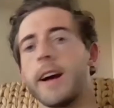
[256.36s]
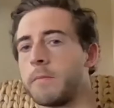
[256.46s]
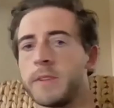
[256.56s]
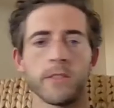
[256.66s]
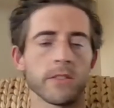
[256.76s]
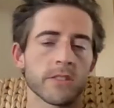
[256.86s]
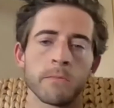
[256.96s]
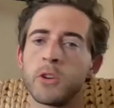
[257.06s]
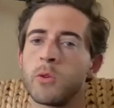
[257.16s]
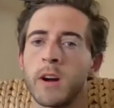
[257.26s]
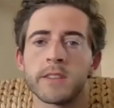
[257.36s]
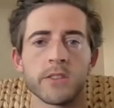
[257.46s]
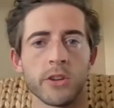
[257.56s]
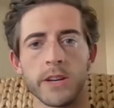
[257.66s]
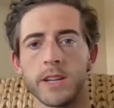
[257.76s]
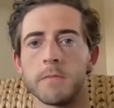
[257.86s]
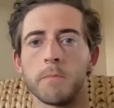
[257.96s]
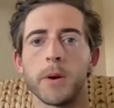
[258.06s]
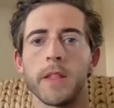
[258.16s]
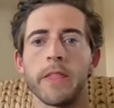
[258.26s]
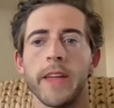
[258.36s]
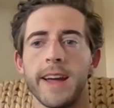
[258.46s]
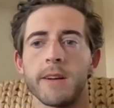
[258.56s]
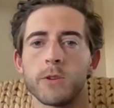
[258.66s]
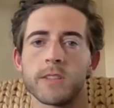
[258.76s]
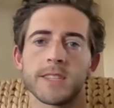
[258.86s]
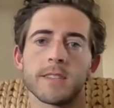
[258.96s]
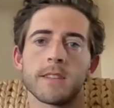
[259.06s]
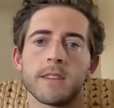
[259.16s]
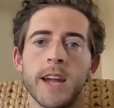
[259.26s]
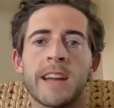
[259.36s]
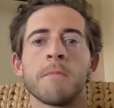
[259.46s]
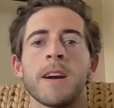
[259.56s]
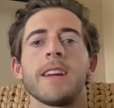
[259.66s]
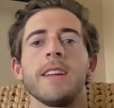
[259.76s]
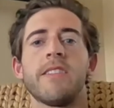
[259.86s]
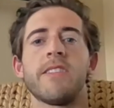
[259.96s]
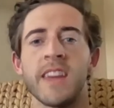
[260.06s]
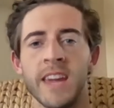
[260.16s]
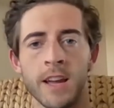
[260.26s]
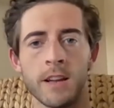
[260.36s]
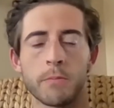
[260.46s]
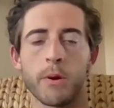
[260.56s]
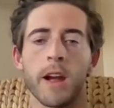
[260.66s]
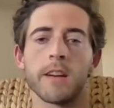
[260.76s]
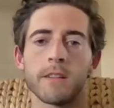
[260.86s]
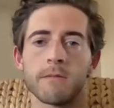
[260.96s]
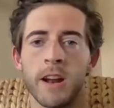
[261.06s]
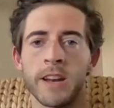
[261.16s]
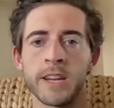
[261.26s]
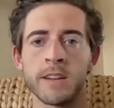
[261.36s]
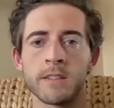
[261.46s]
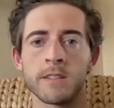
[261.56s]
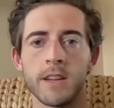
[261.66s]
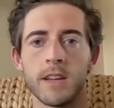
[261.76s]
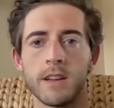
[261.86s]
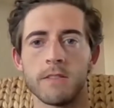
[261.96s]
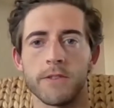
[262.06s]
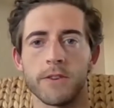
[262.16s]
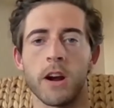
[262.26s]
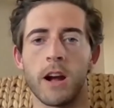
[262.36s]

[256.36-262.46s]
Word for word: I mean, there's some nuance to it, but that was kind of my thing prior to running for